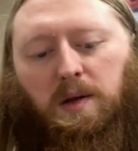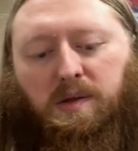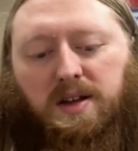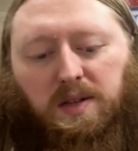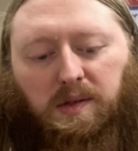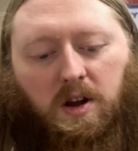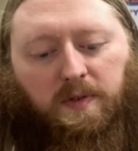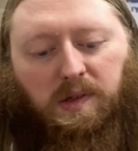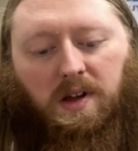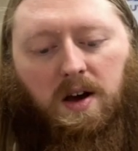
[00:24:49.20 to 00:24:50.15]
Silent
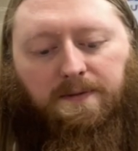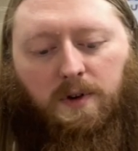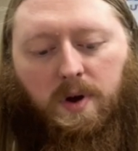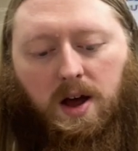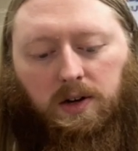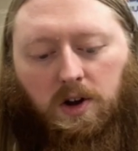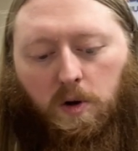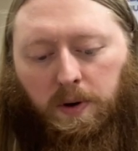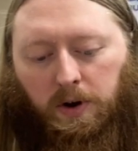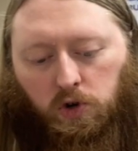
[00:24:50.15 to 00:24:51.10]
Service, Hunt for Red
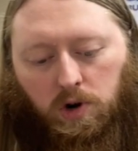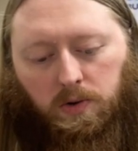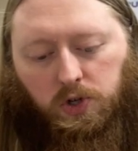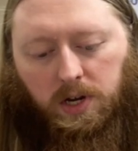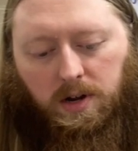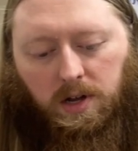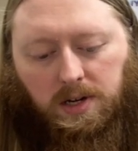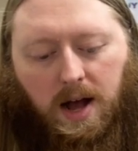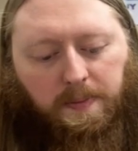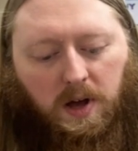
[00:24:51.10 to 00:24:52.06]
October, Trojan,
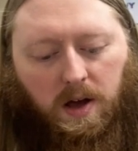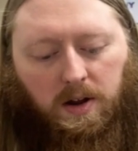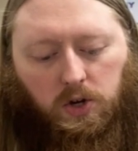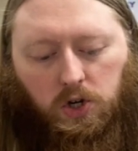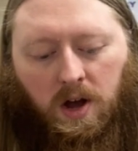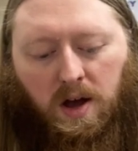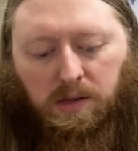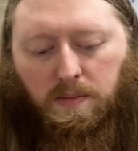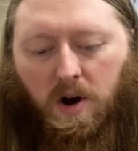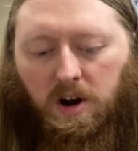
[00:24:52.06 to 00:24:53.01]
Top Gun,
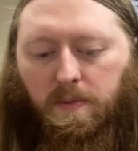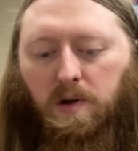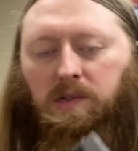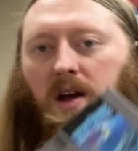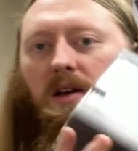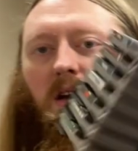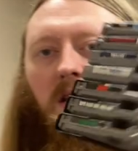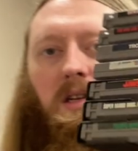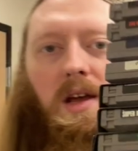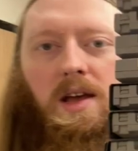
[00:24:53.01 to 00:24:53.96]
Jaws, Mario Bros. Duck
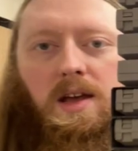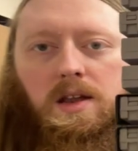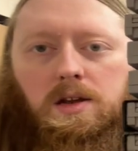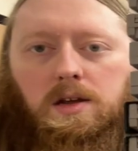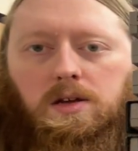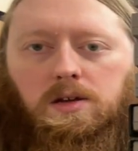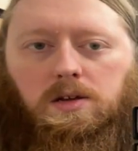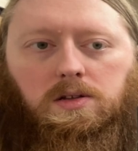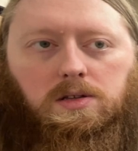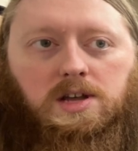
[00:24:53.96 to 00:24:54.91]
Hunt, and
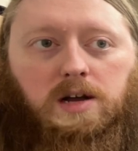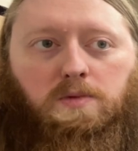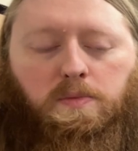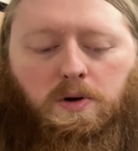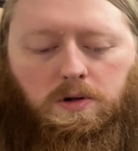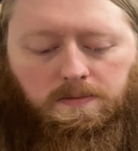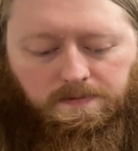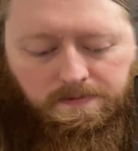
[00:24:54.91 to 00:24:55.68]
Tecmo Bowl.